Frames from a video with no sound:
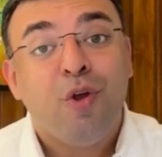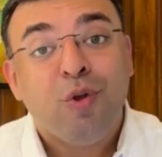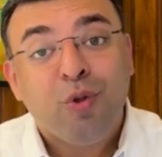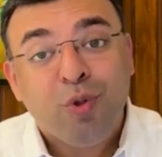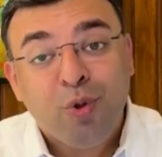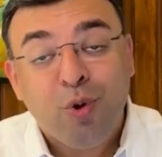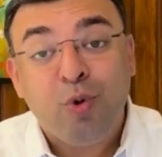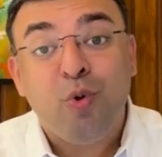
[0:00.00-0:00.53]

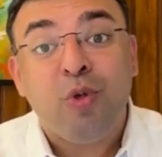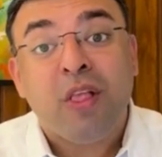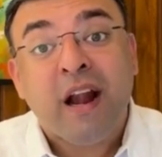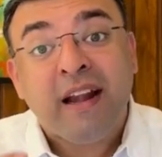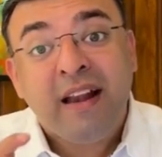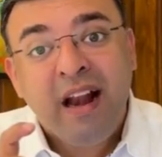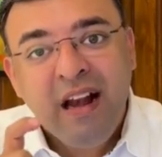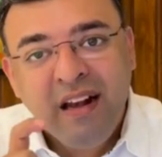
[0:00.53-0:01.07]
So to
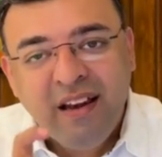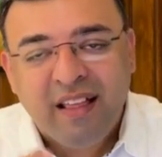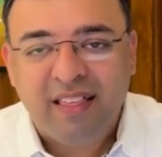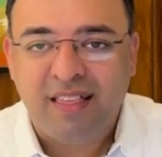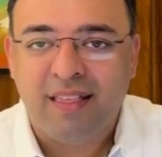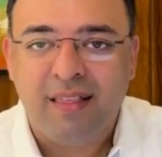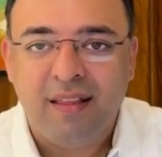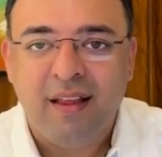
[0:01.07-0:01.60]
settle
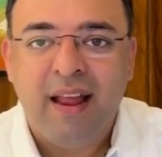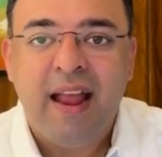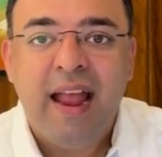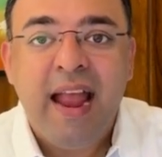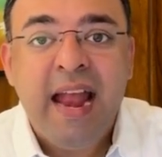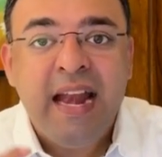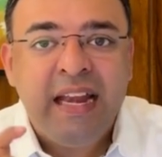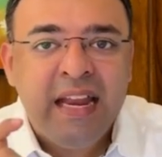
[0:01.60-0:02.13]
this
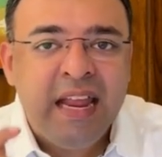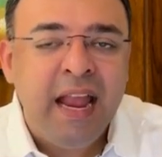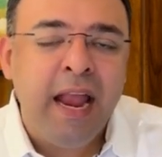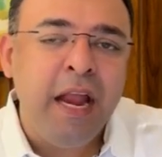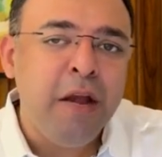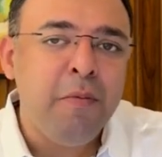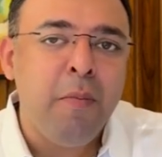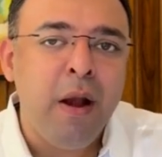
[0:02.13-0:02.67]

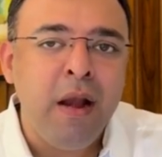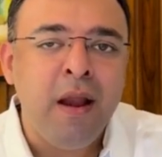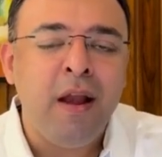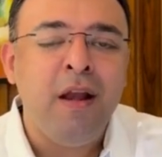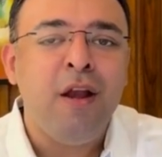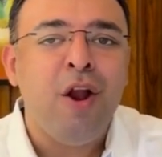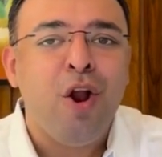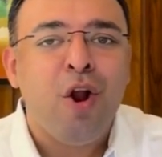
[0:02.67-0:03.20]
$88 billion
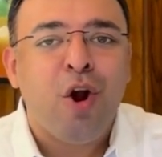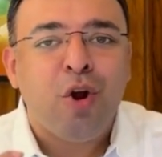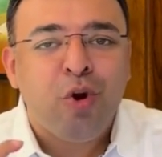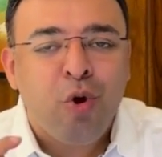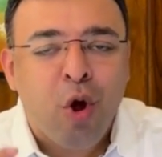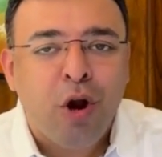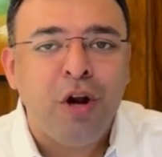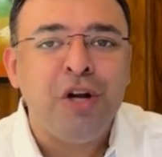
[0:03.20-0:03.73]

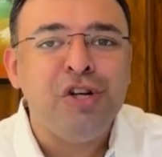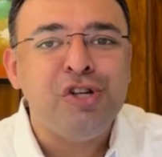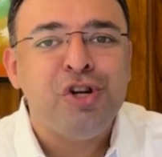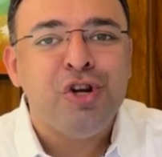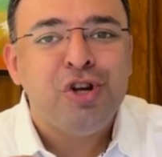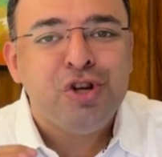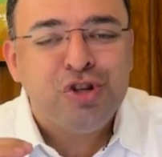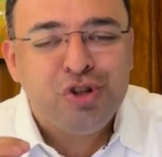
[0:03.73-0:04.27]

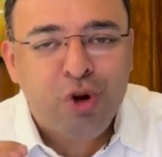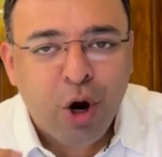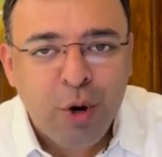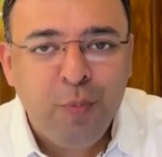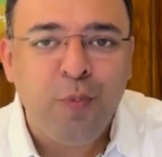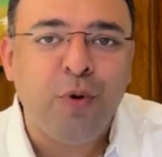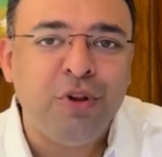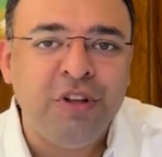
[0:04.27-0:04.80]

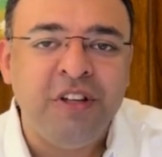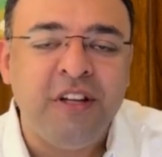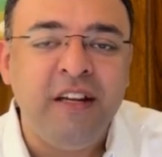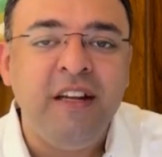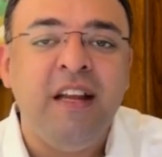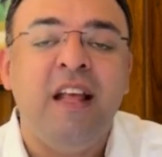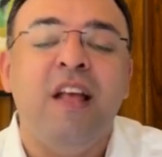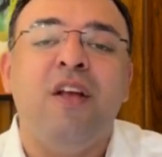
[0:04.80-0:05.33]
short position,
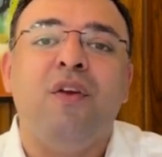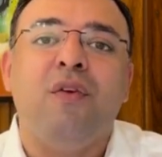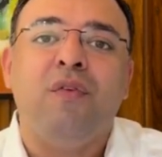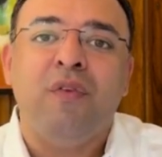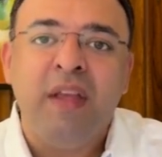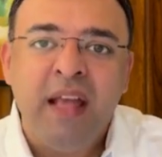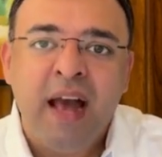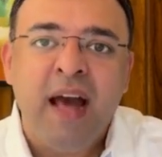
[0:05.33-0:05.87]

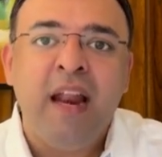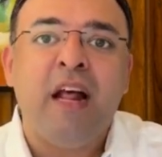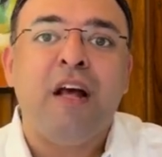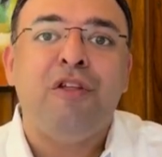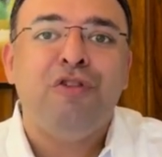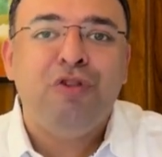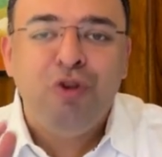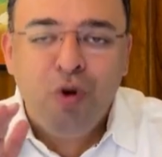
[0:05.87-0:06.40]
we are
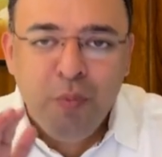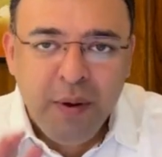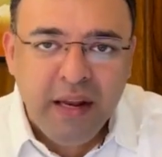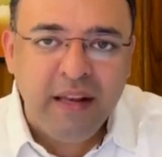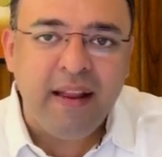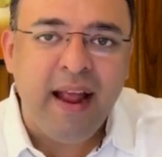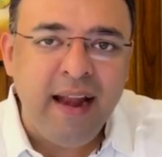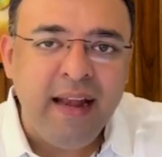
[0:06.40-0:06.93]
assuming
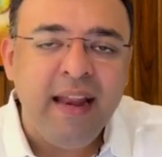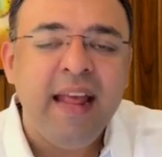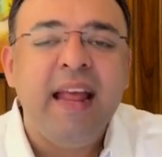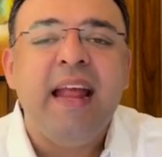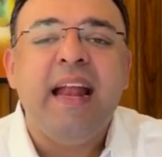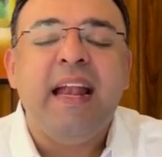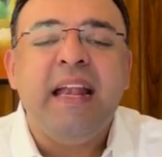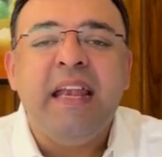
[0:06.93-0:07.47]
that
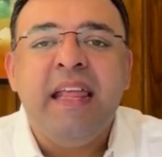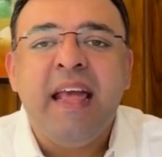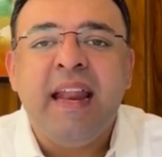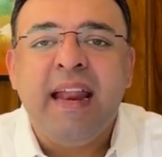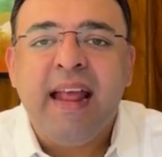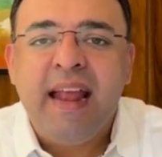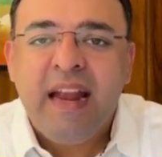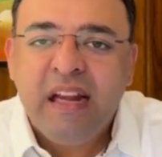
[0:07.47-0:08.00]
near
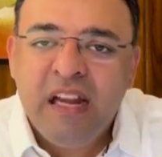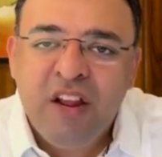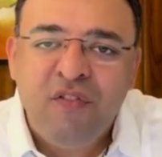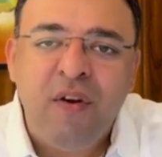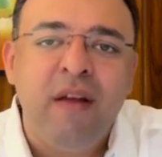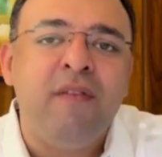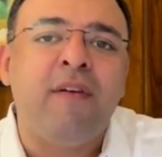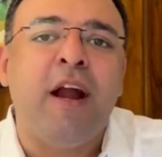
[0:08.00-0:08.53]

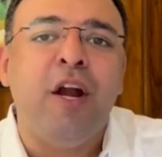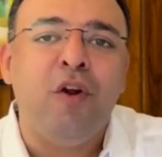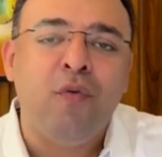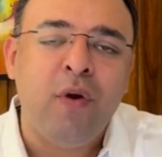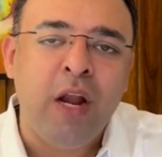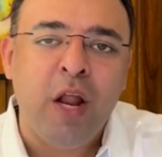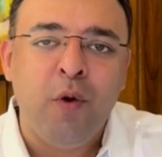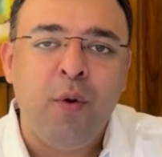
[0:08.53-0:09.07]
85 kind of
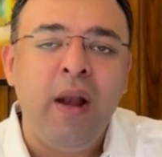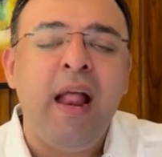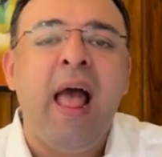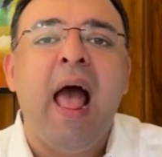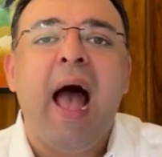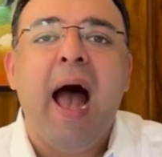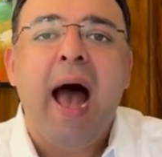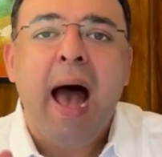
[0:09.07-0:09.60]
a level,
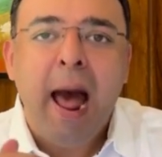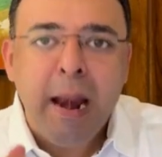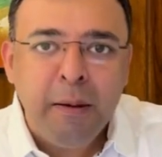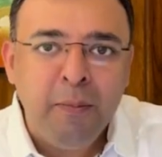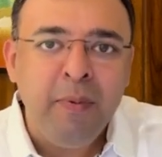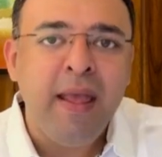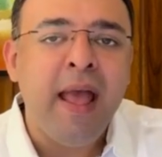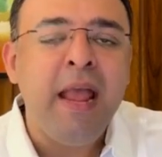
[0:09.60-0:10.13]

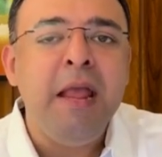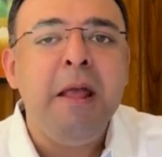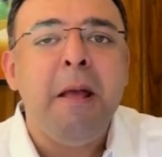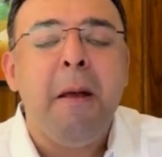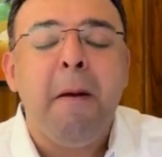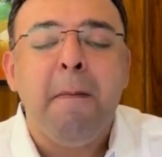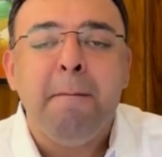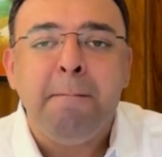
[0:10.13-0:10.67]
RBI
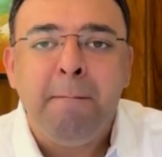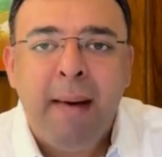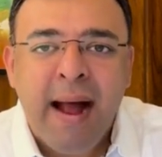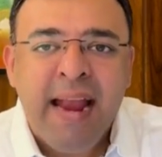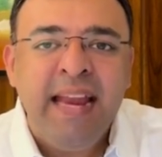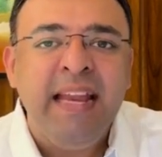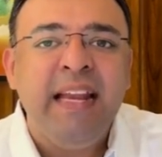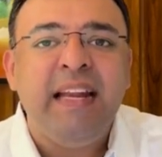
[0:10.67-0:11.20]

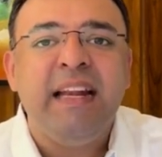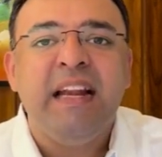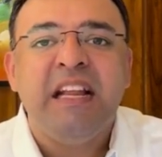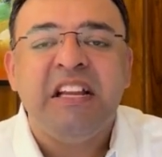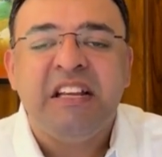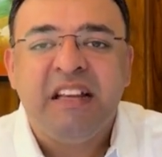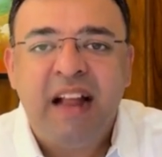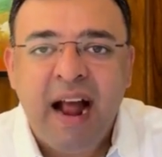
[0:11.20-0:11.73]
might
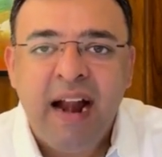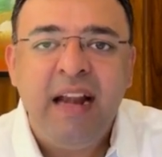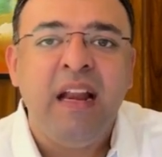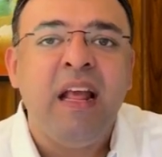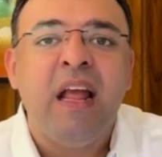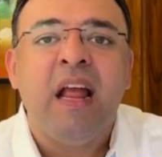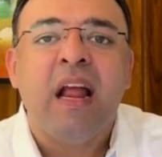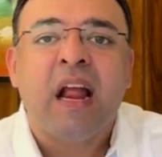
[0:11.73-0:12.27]
start
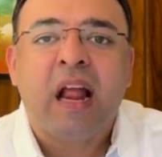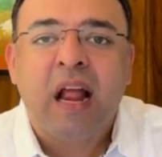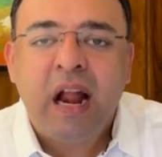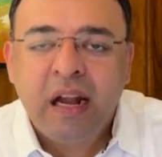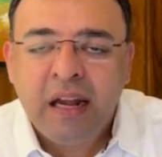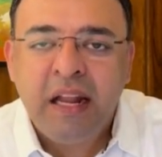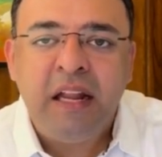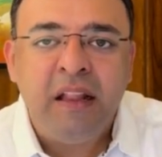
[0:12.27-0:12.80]

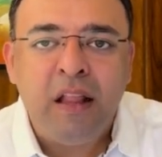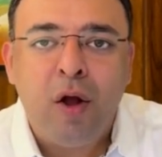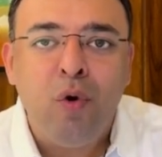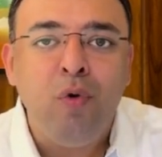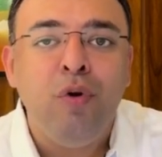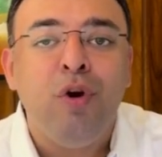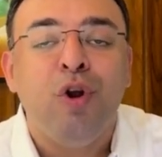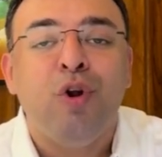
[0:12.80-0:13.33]
cutting down
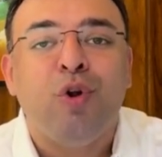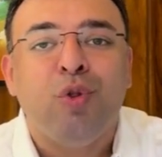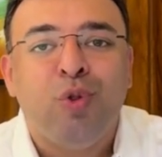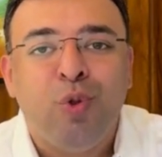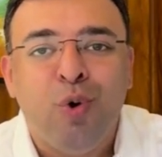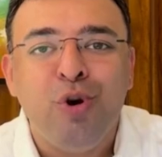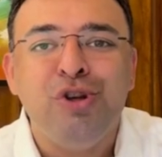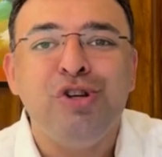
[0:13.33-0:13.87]

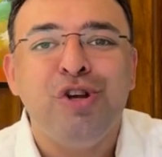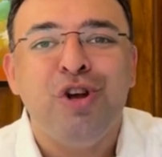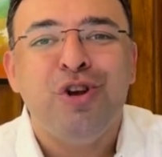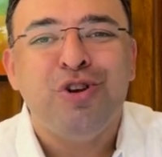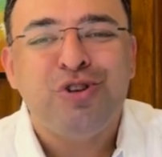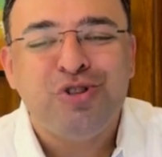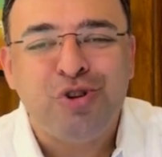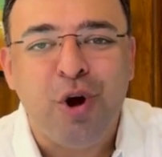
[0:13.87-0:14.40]
those
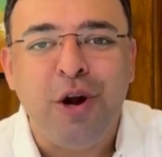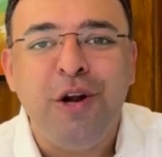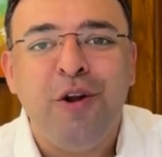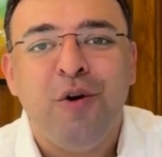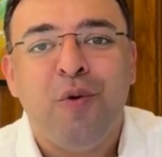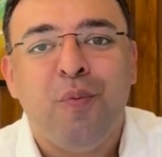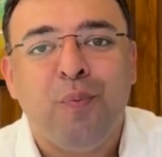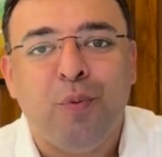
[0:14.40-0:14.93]
short
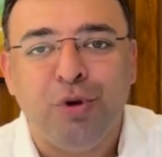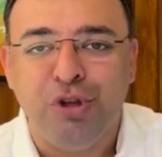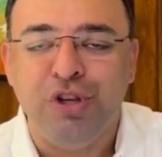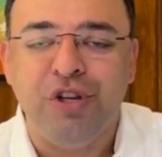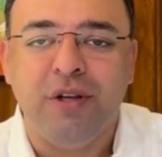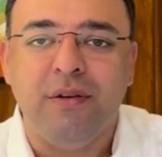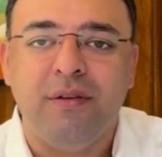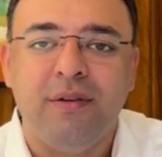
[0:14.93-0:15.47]

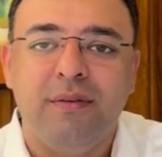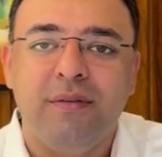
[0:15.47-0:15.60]
positions.